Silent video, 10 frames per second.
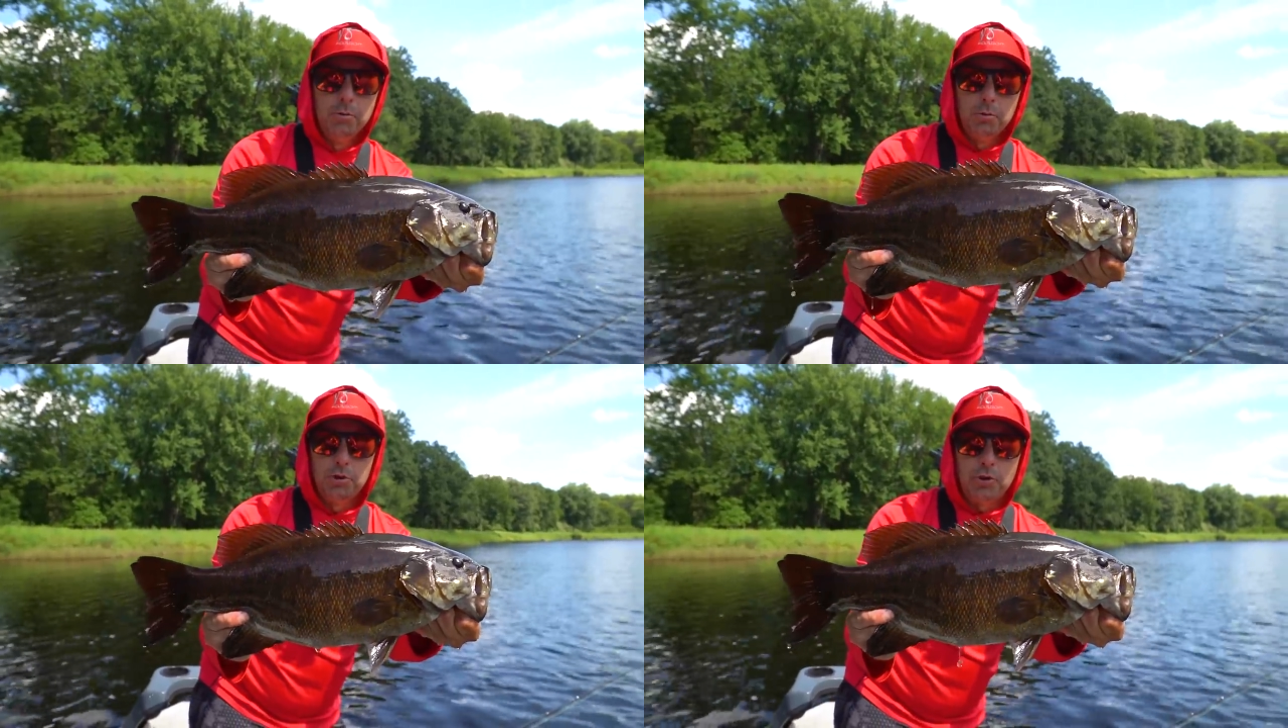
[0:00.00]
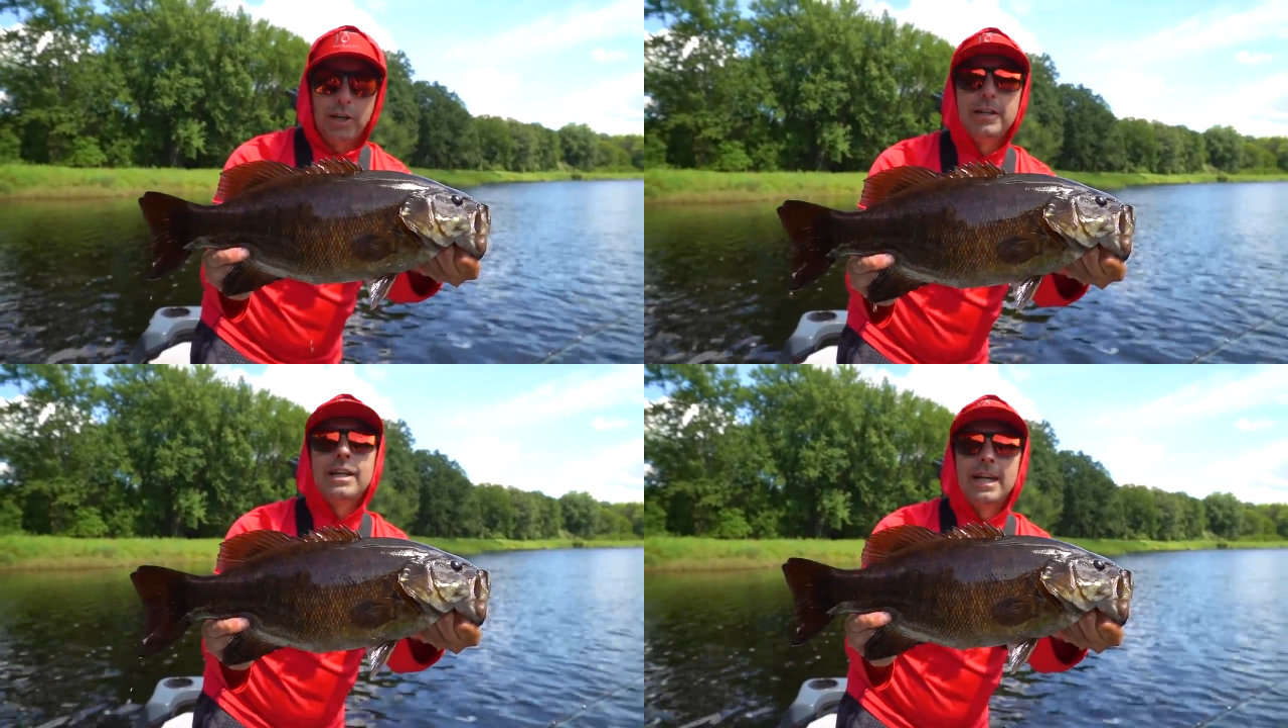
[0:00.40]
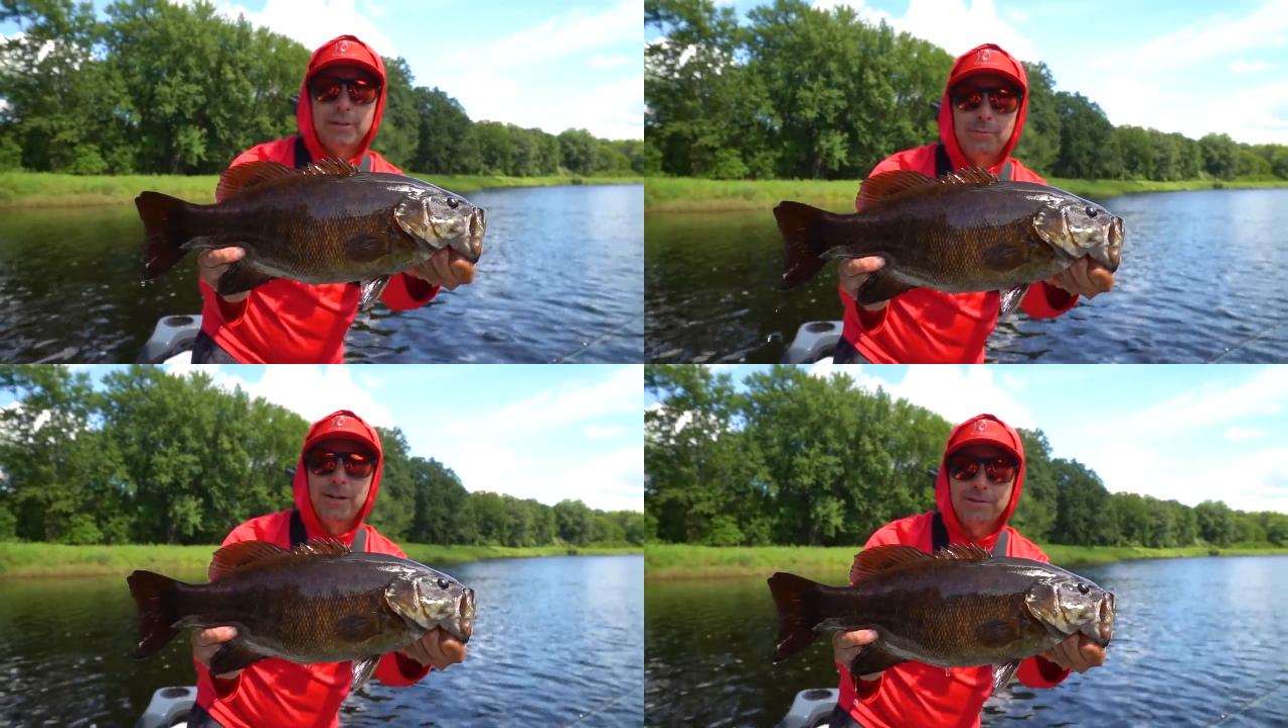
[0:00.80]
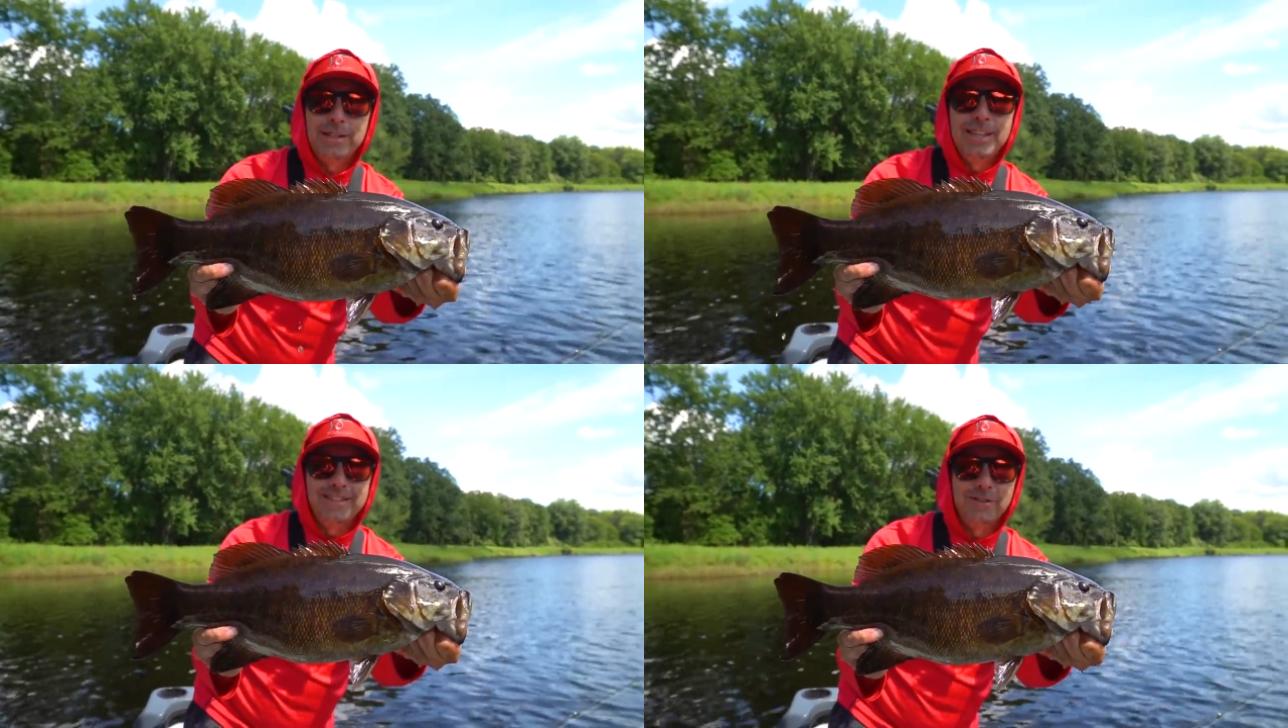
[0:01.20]
we're trying to catch
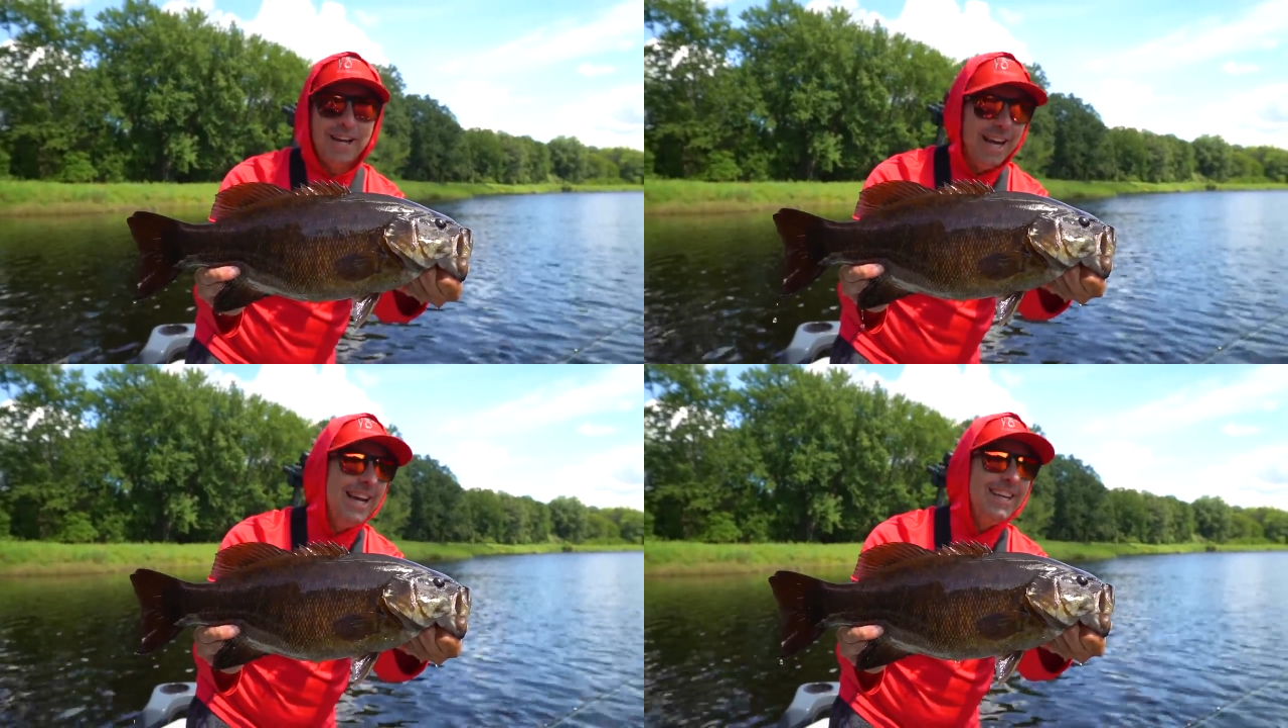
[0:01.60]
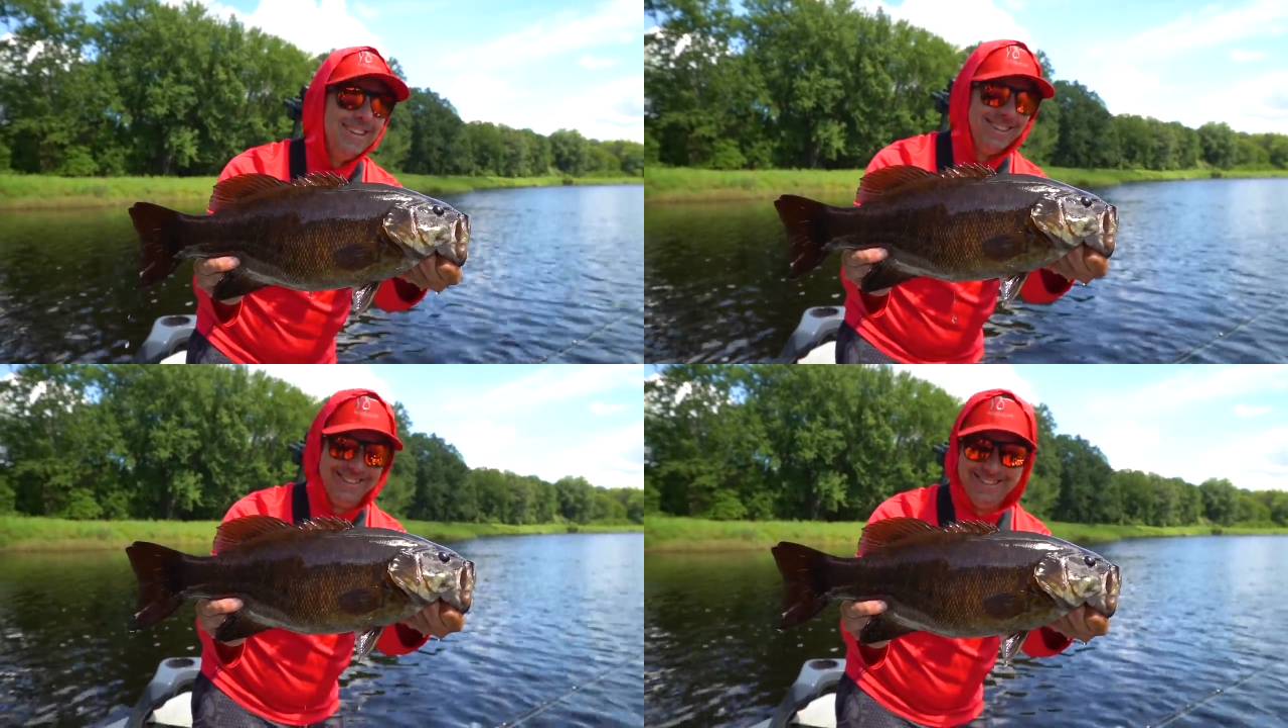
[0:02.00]
muskies, okay?